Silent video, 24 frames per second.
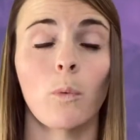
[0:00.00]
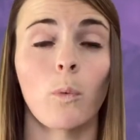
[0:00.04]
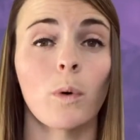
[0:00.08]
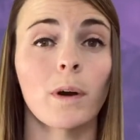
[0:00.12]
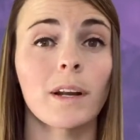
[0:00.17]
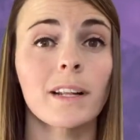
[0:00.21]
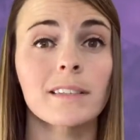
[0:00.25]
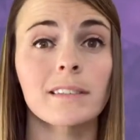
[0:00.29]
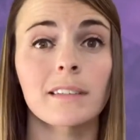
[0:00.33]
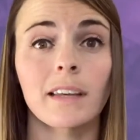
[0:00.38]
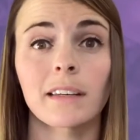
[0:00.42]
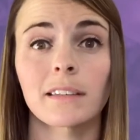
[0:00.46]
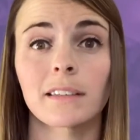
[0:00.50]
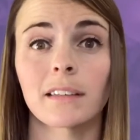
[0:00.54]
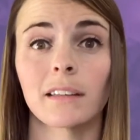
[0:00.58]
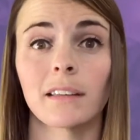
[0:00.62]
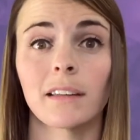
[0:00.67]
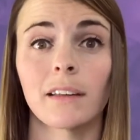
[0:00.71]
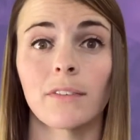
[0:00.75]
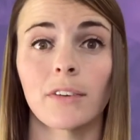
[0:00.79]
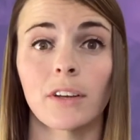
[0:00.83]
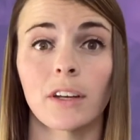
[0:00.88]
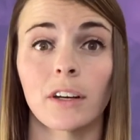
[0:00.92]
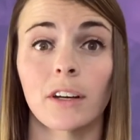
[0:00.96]
what it's like to
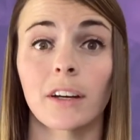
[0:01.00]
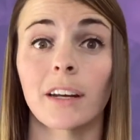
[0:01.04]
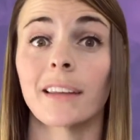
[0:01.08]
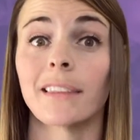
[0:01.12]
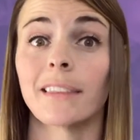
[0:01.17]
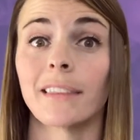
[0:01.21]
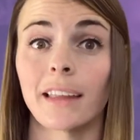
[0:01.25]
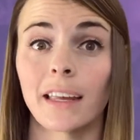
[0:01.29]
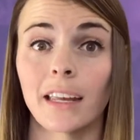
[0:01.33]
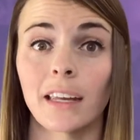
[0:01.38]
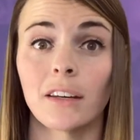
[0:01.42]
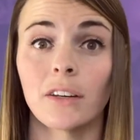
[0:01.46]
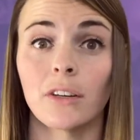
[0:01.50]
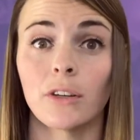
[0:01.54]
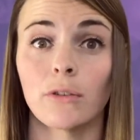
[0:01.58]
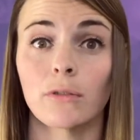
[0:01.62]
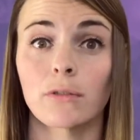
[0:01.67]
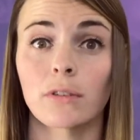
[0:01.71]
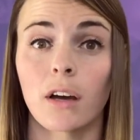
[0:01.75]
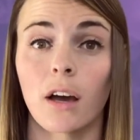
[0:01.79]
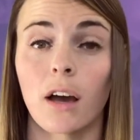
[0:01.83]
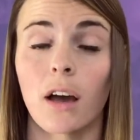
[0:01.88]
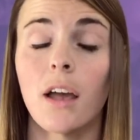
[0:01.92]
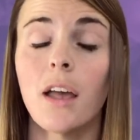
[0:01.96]
live here in Layton,
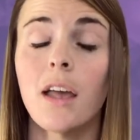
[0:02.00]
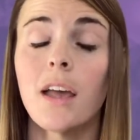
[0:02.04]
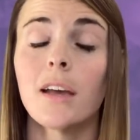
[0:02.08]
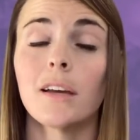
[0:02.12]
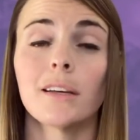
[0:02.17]
Utah,